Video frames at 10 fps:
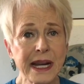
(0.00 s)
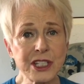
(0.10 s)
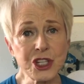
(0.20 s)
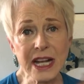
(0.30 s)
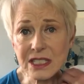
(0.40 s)

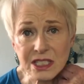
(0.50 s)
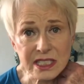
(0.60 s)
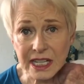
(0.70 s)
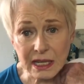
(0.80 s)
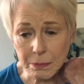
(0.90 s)
chances
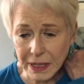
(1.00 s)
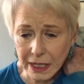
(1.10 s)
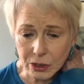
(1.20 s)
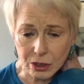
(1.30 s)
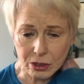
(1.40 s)
any
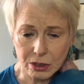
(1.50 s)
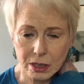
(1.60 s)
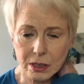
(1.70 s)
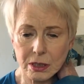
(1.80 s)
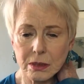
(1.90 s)
better?"
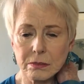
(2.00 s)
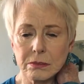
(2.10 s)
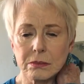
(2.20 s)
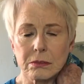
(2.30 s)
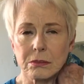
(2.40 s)

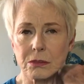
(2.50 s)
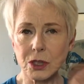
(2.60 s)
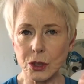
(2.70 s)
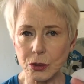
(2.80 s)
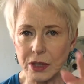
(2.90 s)

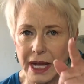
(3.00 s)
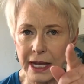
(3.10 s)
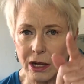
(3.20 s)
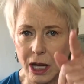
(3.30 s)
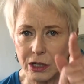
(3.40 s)
"You
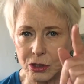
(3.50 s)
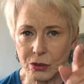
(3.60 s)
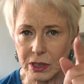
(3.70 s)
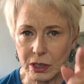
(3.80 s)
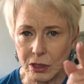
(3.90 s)
cannot do
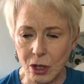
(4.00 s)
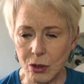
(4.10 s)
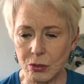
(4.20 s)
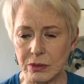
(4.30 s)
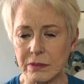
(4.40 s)
it
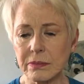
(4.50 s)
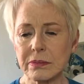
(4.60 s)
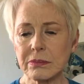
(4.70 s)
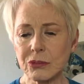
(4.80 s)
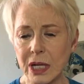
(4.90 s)
alone,"
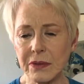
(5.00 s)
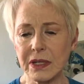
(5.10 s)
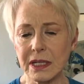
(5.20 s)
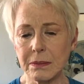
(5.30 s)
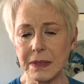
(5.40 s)
Raven
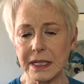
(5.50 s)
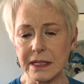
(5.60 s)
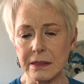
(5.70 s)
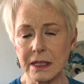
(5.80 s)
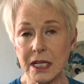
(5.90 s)

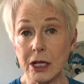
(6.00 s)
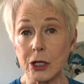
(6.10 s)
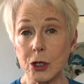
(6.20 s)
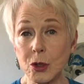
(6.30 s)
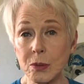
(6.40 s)
admitted.
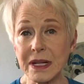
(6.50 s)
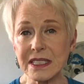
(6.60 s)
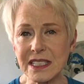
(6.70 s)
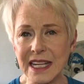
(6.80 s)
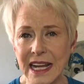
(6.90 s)
"You
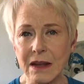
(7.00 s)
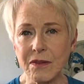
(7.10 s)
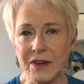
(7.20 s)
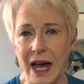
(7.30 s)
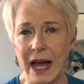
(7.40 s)
must take
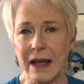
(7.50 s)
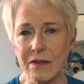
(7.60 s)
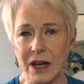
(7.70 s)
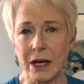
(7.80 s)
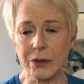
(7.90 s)
5
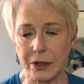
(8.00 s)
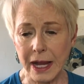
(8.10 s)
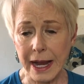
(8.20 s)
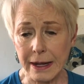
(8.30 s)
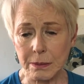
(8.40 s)
other
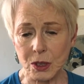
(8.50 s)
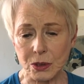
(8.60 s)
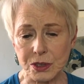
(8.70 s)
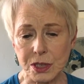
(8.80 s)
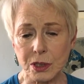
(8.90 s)

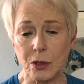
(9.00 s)
animals.